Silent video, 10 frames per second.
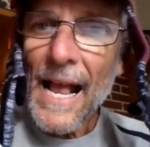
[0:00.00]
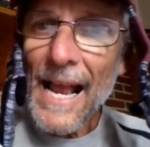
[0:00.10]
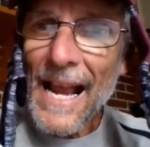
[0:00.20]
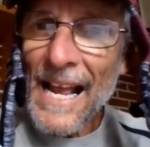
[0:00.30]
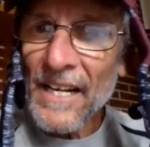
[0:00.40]

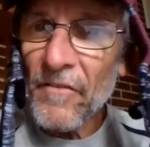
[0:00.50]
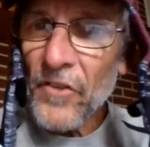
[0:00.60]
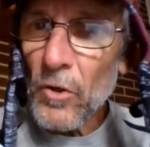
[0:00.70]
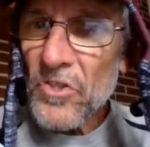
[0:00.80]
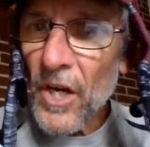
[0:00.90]
And if
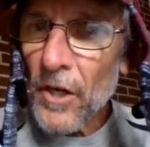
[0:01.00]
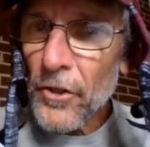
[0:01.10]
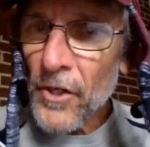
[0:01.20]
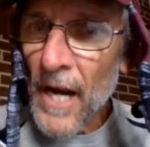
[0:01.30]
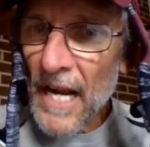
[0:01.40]
those other
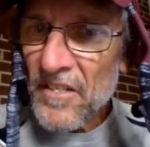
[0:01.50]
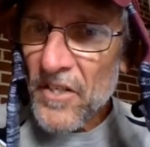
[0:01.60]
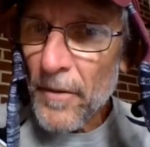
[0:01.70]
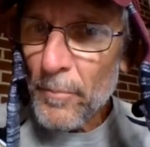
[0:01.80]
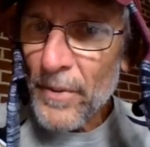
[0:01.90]
guys
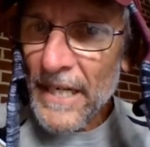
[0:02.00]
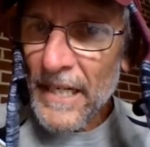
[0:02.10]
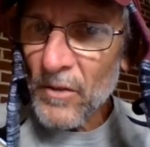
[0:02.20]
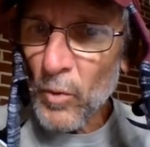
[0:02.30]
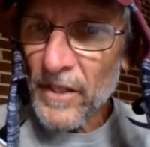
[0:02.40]

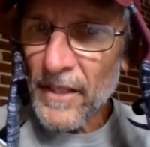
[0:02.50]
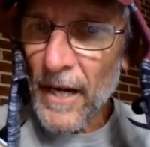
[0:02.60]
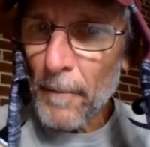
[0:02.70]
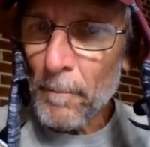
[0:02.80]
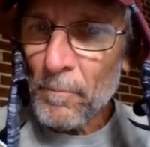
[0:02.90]
competed with
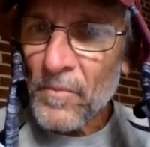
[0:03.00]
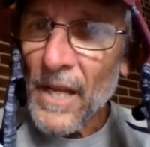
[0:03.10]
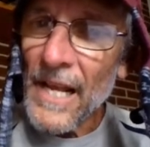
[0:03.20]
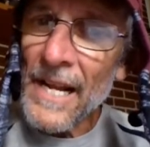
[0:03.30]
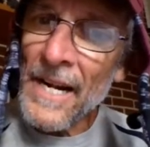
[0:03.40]
them,
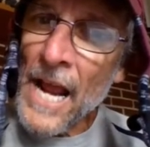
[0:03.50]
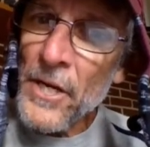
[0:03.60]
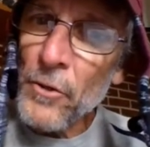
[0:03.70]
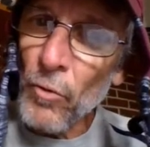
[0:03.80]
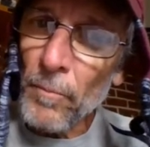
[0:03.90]
and now
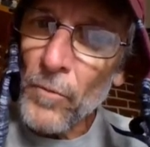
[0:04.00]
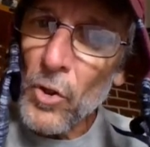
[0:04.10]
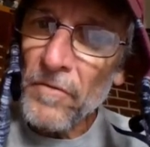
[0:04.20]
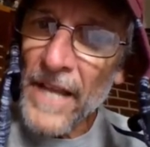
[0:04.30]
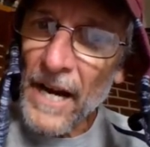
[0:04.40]
you
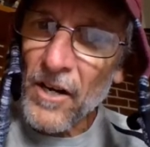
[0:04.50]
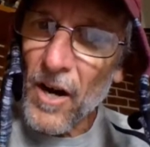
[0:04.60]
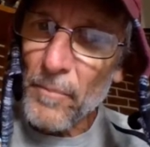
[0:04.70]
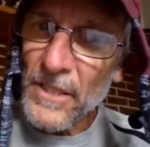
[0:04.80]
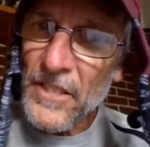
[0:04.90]
remove that
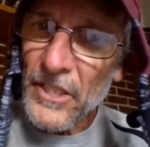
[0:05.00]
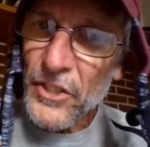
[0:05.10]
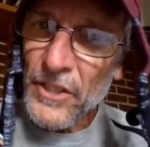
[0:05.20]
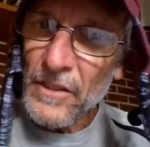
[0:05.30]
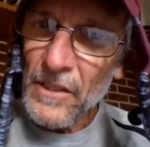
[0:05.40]

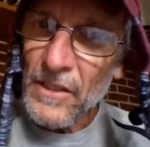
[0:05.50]
competition